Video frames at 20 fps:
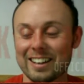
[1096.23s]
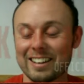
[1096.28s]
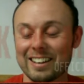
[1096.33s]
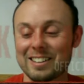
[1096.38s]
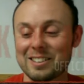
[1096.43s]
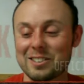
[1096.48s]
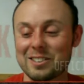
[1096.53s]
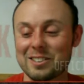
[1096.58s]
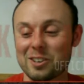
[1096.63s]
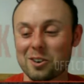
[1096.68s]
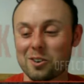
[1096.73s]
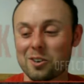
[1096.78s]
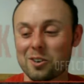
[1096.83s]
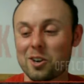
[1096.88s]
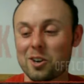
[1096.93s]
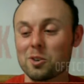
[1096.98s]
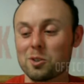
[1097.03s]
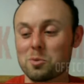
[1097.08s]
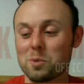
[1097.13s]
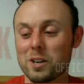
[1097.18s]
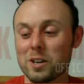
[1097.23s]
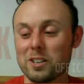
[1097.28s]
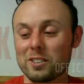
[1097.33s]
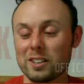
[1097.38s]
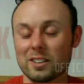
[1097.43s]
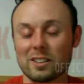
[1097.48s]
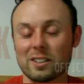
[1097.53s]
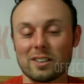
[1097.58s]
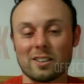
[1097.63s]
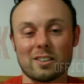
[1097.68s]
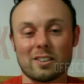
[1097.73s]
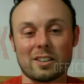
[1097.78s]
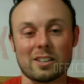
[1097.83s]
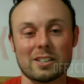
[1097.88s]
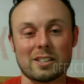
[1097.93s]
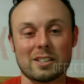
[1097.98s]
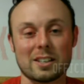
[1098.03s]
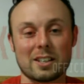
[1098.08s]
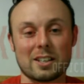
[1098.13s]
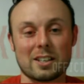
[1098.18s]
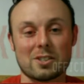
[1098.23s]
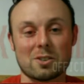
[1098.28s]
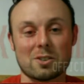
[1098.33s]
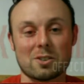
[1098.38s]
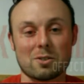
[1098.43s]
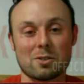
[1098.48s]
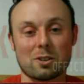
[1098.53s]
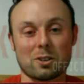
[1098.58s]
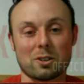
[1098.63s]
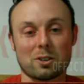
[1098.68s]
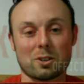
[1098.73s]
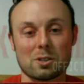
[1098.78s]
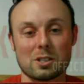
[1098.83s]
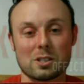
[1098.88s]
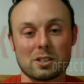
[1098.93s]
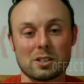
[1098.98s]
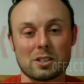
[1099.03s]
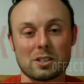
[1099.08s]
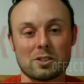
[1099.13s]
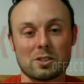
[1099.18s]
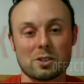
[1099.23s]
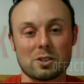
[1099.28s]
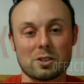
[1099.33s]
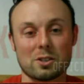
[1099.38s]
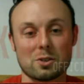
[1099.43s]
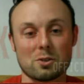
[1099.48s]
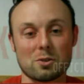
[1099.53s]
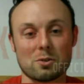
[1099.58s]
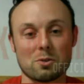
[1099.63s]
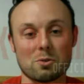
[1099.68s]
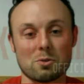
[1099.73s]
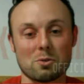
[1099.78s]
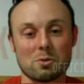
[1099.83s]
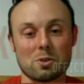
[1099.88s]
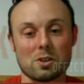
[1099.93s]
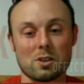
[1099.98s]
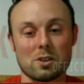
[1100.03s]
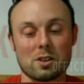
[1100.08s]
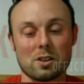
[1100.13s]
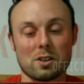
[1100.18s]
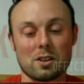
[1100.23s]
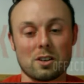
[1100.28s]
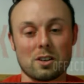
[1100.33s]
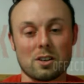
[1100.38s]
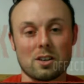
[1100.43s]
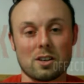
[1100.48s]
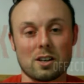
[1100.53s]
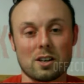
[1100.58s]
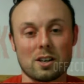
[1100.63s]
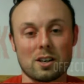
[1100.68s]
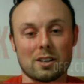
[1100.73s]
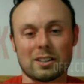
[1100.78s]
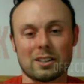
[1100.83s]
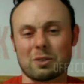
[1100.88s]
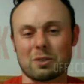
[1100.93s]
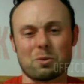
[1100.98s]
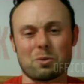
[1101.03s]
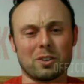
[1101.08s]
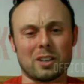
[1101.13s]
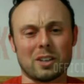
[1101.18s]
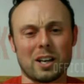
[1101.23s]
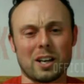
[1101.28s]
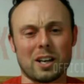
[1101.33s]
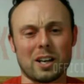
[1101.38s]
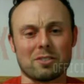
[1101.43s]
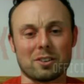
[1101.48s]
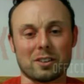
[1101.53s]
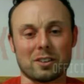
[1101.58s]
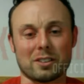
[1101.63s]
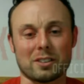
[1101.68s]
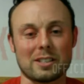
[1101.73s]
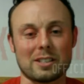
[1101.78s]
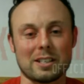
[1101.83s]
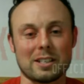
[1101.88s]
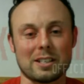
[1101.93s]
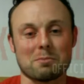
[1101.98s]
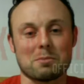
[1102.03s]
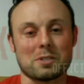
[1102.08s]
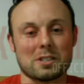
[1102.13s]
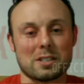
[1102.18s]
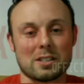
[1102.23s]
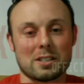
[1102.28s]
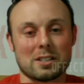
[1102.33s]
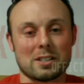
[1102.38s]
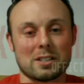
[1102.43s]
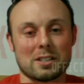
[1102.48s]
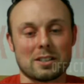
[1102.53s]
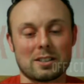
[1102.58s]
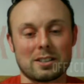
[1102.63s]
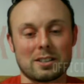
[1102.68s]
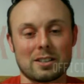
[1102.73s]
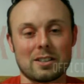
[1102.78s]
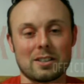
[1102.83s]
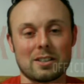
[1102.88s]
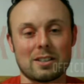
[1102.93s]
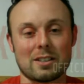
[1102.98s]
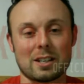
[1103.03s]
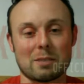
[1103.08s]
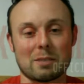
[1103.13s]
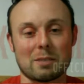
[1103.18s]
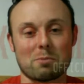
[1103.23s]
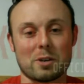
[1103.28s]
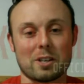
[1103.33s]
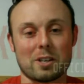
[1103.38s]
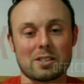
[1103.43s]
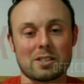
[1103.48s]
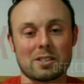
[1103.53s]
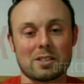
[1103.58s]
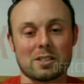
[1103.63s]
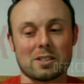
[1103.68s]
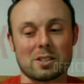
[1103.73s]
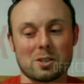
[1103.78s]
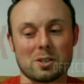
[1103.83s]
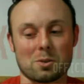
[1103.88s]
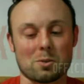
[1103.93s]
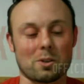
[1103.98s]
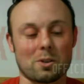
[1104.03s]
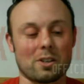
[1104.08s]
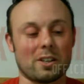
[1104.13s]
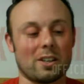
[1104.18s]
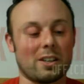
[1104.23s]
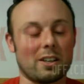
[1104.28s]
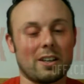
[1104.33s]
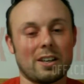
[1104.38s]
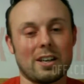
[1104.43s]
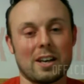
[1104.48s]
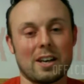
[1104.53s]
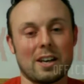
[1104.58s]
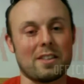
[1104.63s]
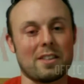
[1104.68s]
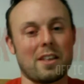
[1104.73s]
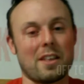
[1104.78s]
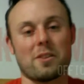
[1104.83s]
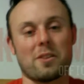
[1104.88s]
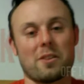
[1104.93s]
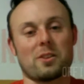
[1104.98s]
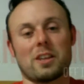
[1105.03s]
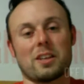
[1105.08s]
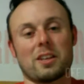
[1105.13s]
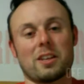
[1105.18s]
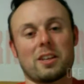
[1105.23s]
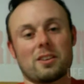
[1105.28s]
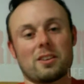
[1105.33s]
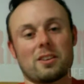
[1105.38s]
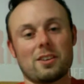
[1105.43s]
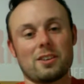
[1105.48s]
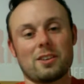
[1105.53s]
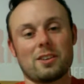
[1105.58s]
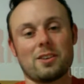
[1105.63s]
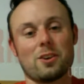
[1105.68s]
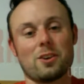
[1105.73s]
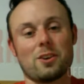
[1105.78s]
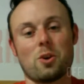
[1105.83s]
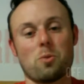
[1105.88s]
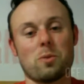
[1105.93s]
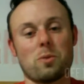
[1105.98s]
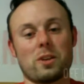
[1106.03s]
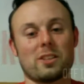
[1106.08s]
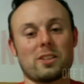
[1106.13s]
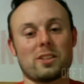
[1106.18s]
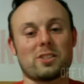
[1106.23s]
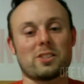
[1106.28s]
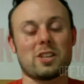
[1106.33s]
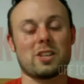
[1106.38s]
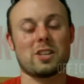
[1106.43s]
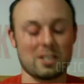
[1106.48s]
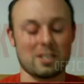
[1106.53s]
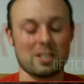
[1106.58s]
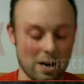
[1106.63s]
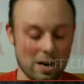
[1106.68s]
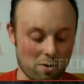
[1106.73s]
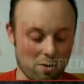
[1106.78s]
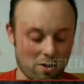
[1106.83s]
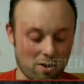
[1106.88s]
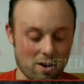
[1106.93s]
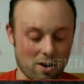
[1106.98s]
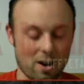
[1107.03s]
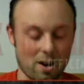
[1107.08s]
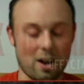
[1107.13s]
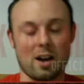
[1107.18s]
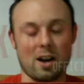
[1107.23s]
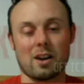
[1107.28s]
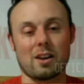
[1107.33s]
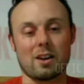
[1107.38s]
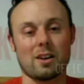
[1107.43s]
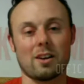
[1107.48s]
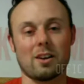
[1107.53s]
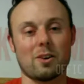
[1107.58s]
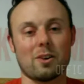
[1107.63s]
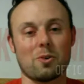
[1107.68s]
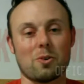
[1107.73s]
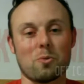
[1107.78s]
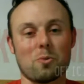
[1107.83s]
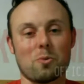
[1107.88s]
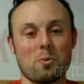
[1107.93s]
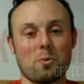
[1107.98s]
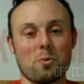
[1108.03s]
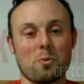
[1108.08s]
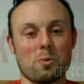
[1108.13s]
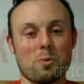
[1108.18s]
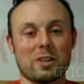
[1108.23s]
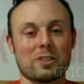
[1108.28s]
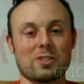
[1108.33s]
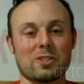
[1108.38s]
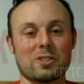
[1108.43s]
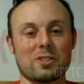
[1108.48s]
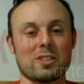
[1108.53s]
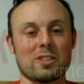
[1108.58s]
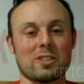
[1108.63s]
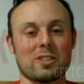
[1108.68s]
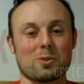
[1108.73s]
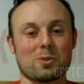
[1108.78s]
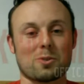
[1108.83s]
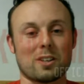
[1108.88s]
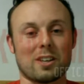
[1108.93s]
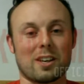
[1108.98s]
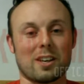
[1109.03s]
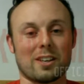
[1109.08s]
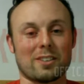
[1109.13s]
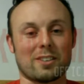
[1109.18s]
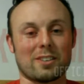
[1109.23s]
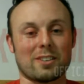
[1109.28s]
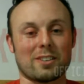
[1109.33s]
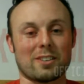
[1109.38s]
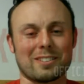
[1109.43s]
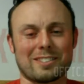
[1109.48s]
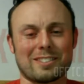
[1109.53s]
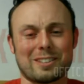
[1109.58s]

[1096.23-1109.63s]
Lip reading: So no, it's weird that they're sticking so closely to real life. TMZ kind of breaks the story, and then they're like, "Oh, we got to change our storyline around."